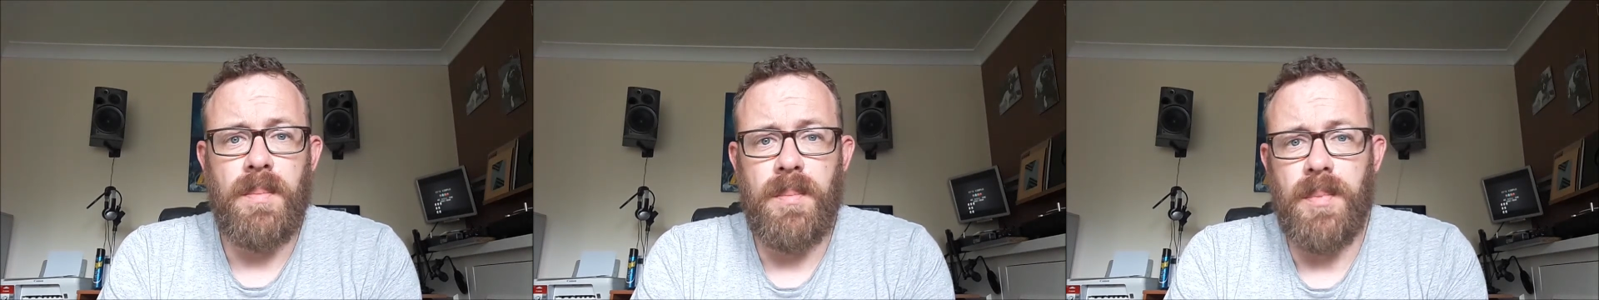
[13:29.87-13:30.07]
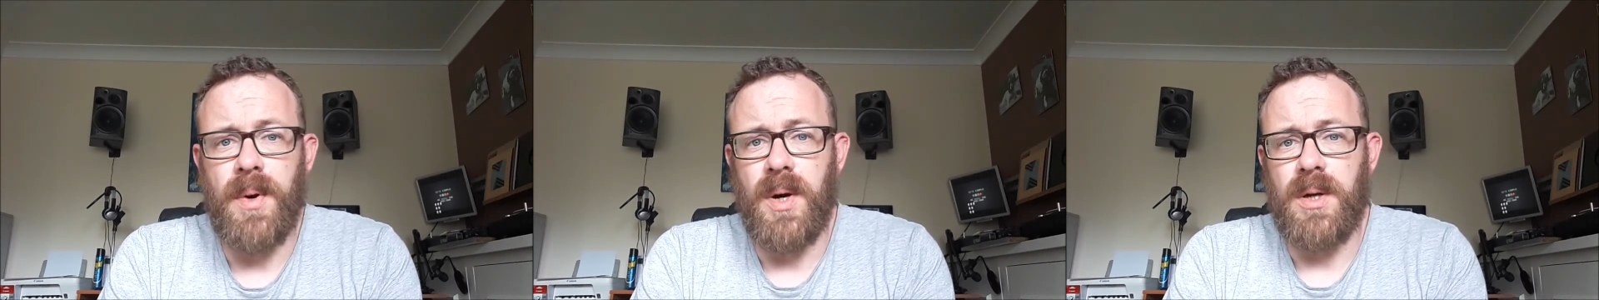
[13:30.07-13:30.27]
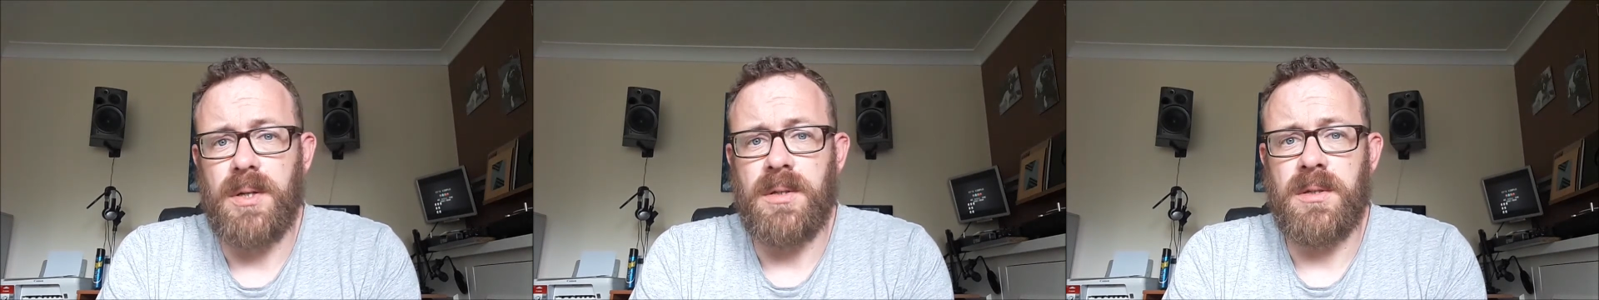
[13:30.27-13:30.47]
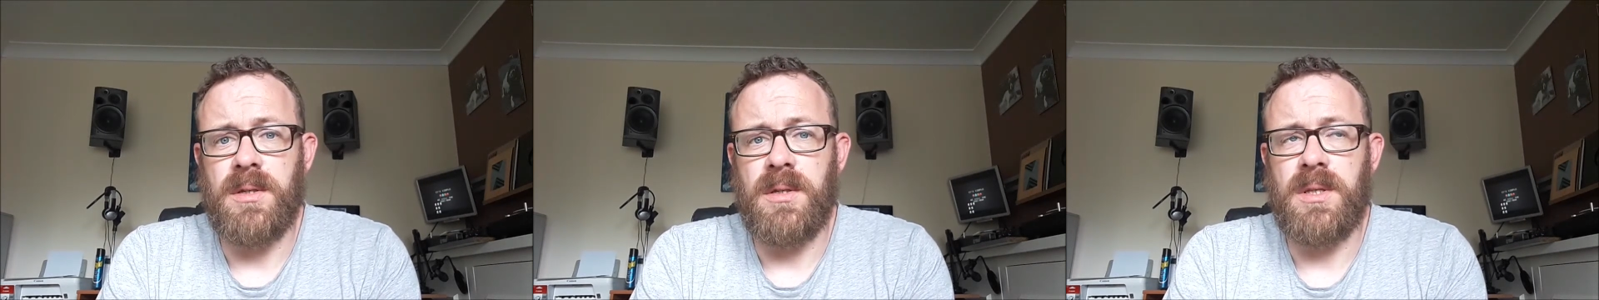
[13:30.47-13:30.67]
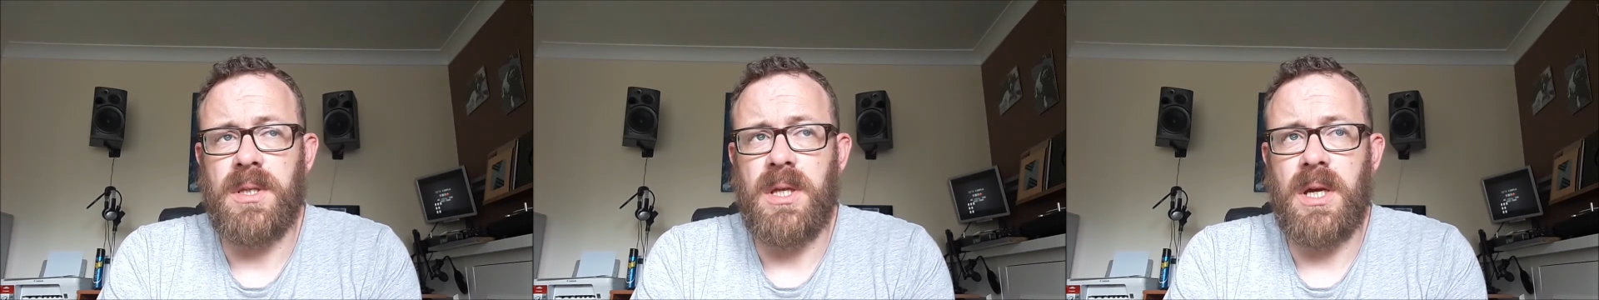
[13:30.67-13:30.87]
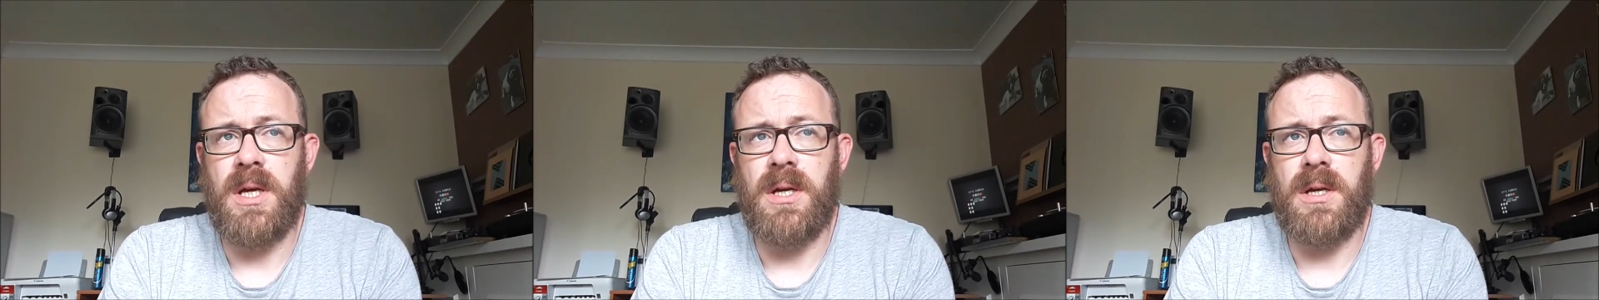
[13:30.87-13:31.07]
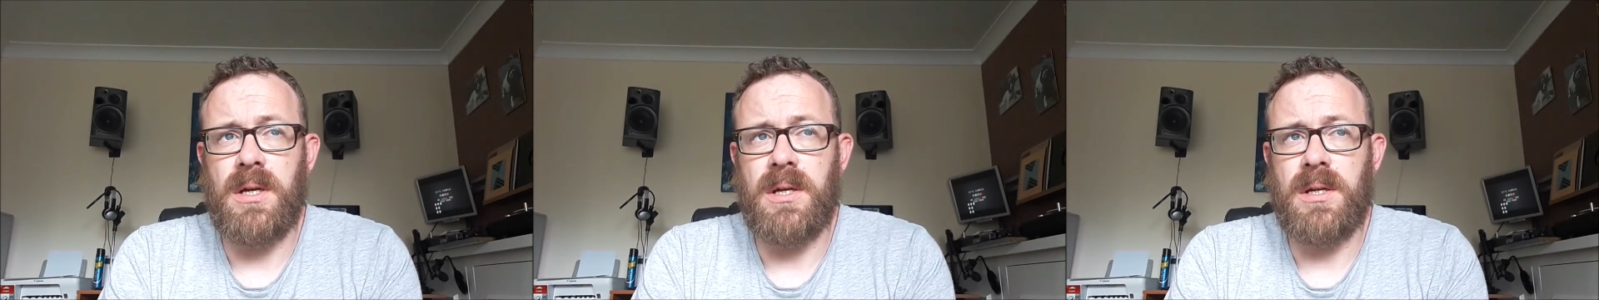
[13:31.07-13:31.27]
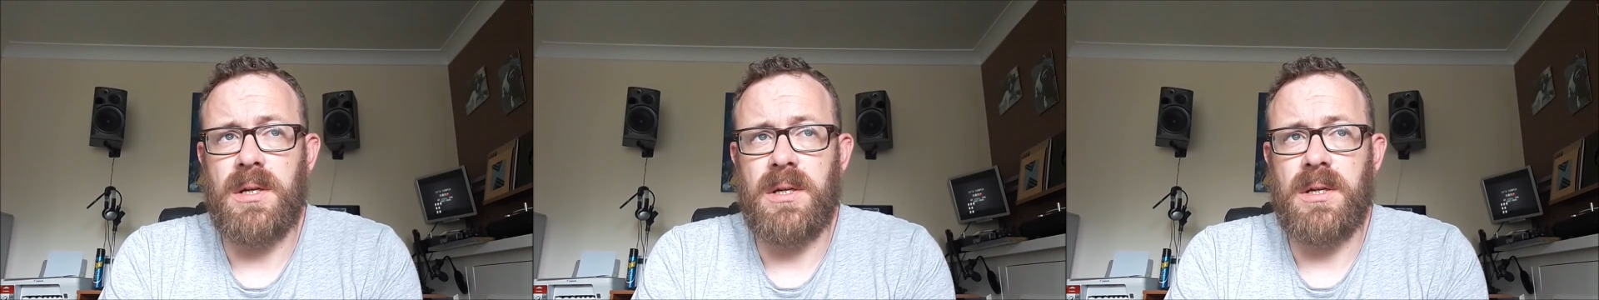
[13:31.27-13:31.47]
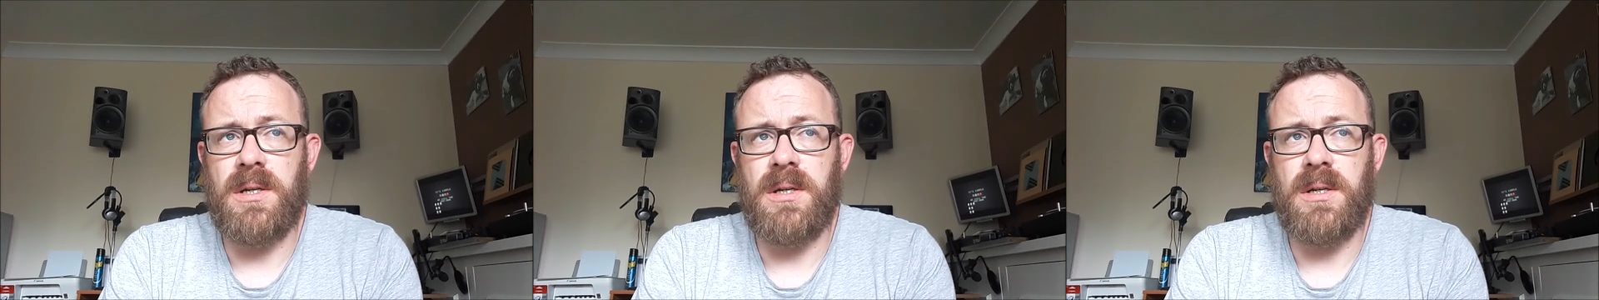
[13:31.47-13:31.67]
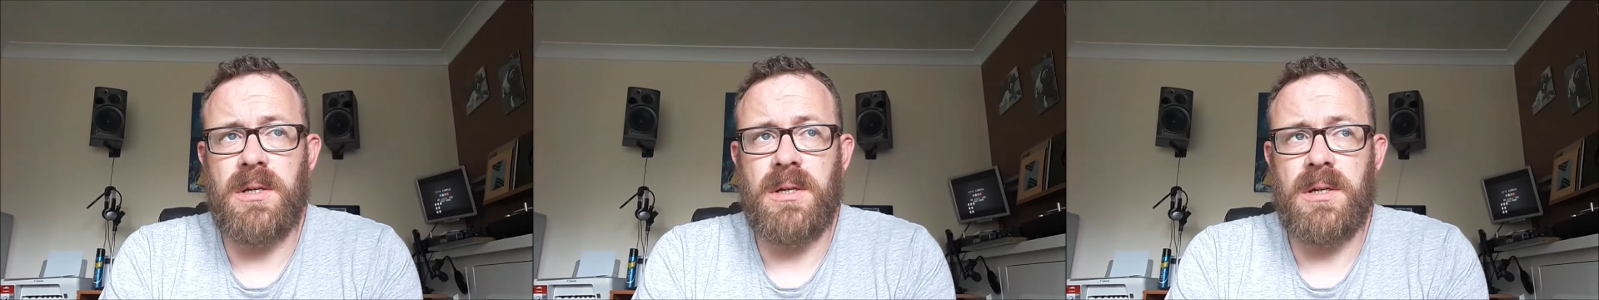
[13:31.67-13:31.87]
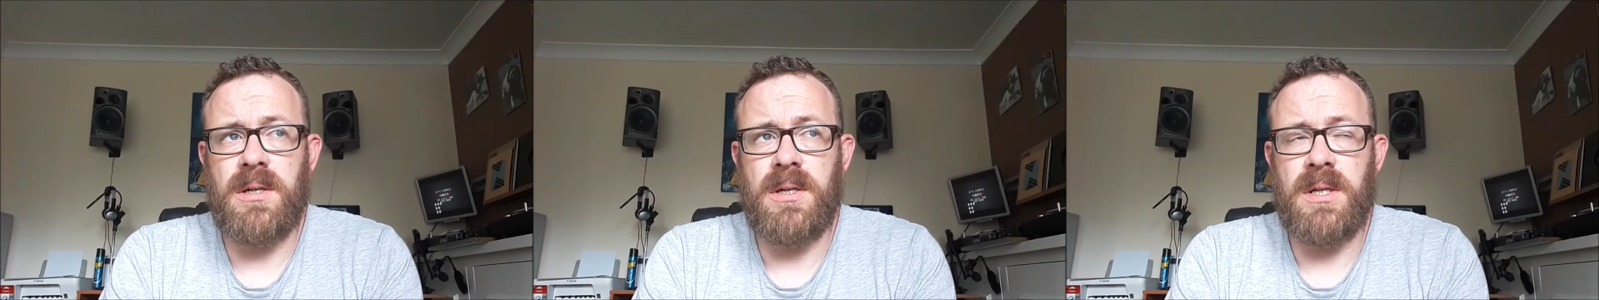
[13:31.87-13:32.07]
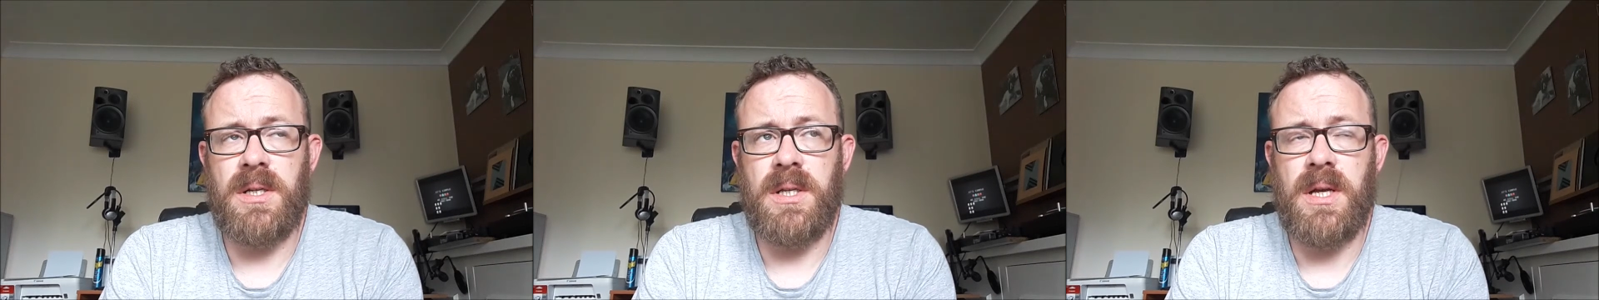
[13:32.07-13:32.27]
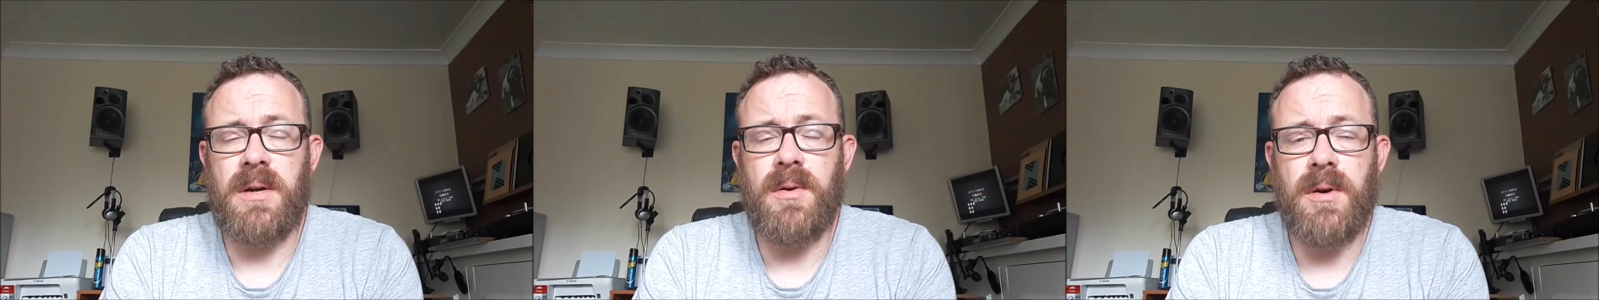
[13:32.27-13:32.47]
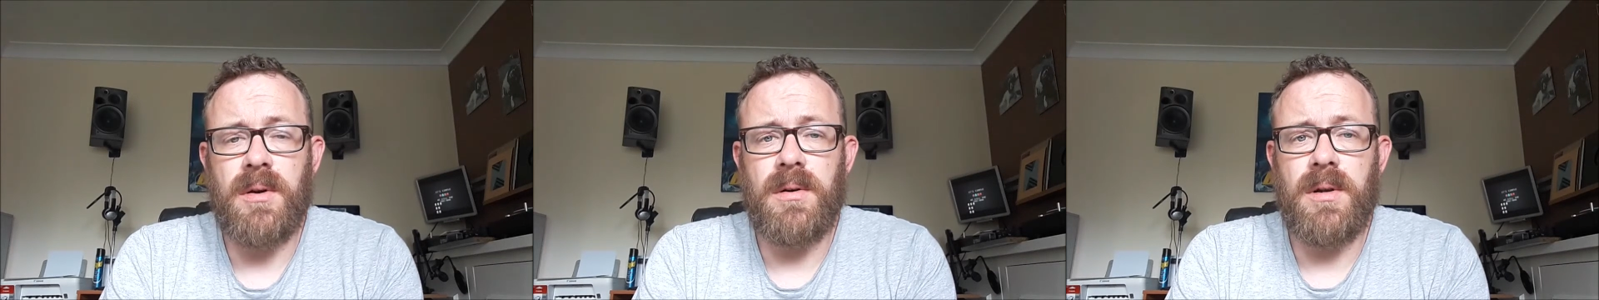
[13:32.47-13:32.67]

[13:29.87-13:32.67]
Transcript: but there are